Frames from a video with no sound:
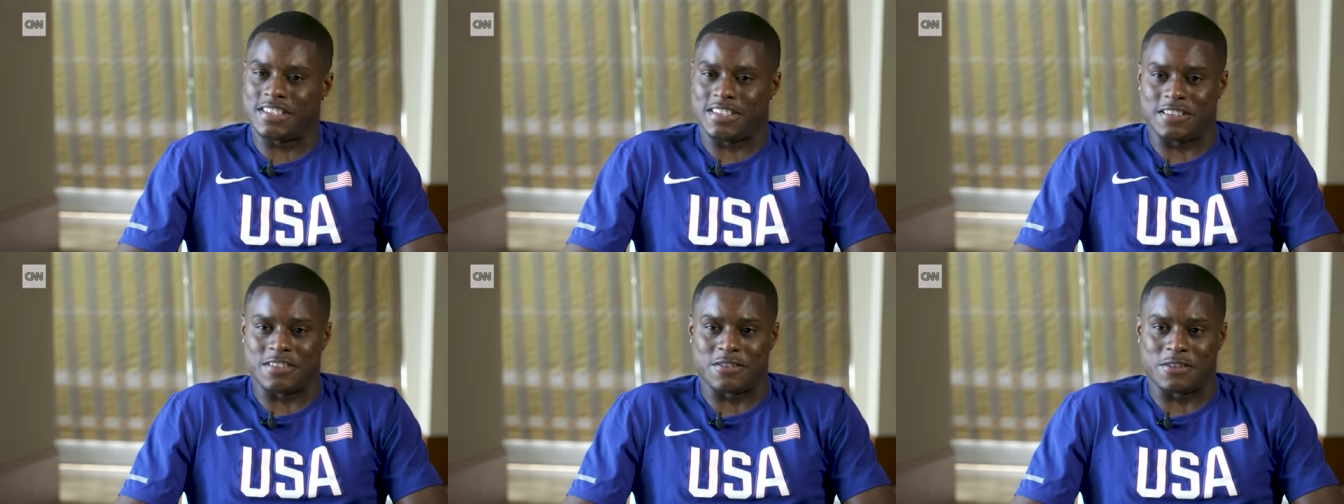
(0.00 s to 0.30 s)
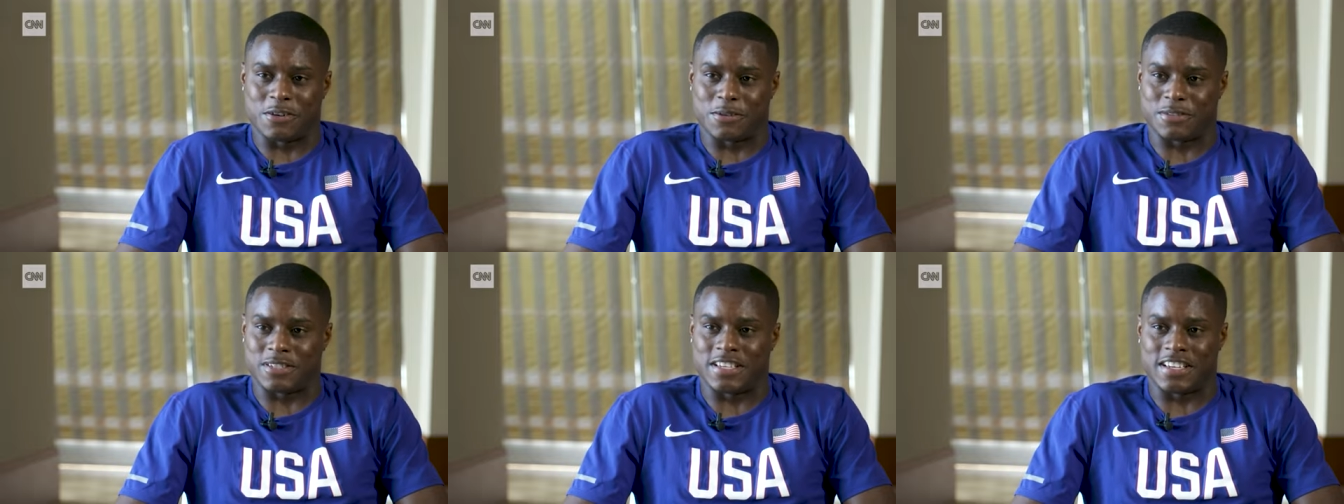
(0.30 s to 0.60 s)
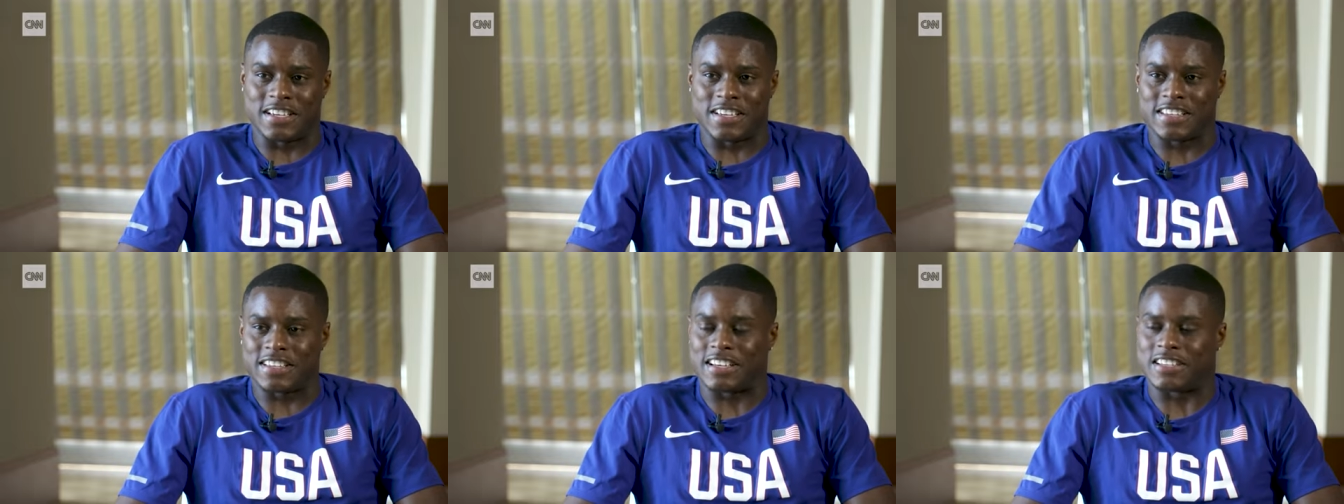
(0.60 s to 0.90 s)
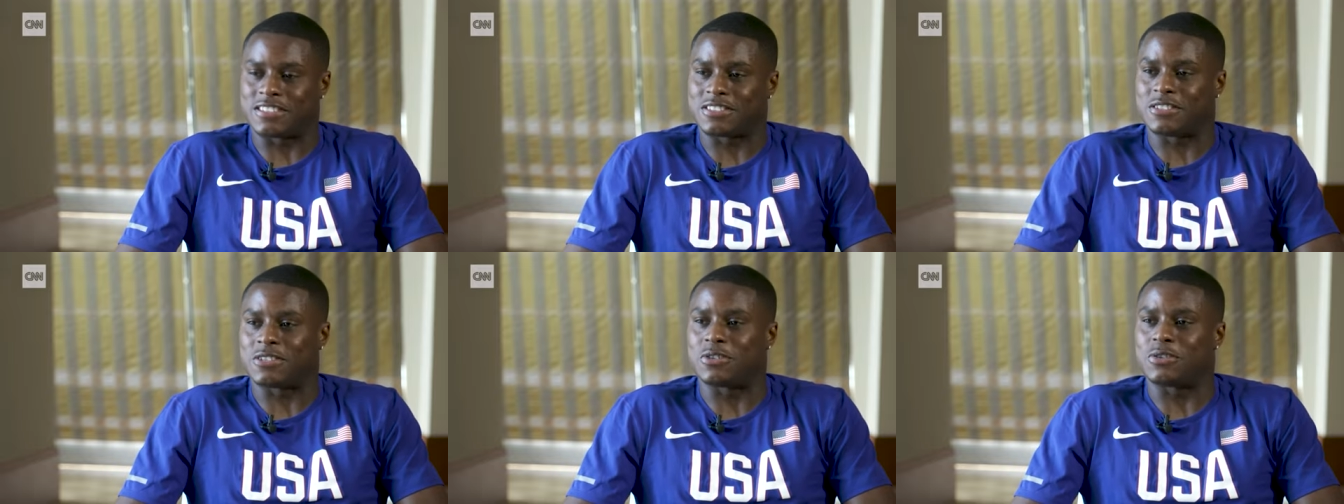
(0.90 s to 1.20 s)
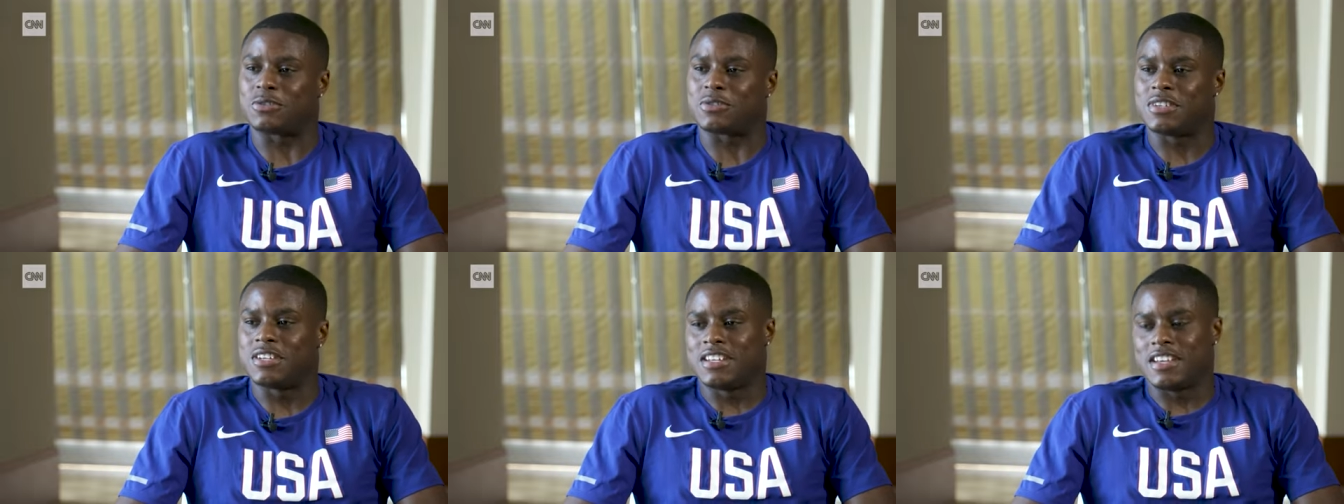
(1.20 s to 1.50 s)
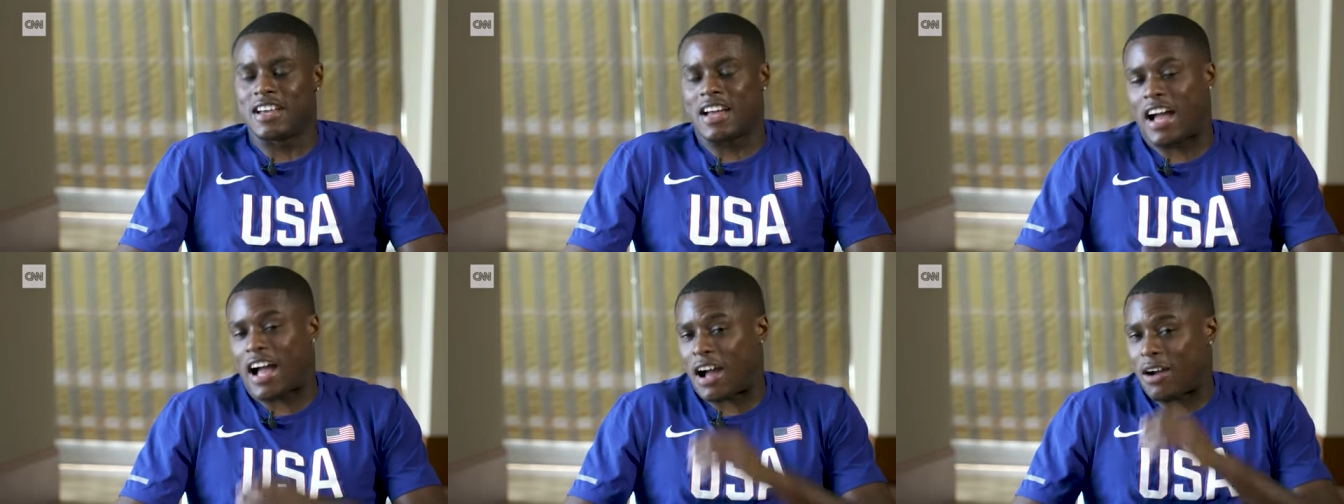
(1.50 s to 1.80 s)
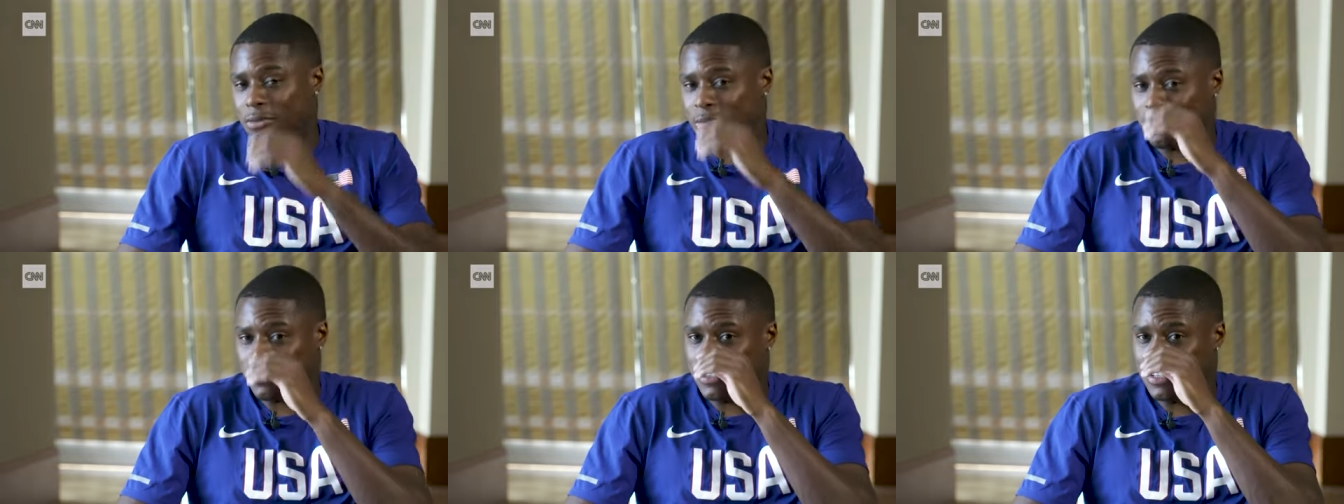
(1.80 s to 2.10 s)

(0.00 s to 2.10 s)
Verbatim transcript: you know what I'm saying? Like, so I won't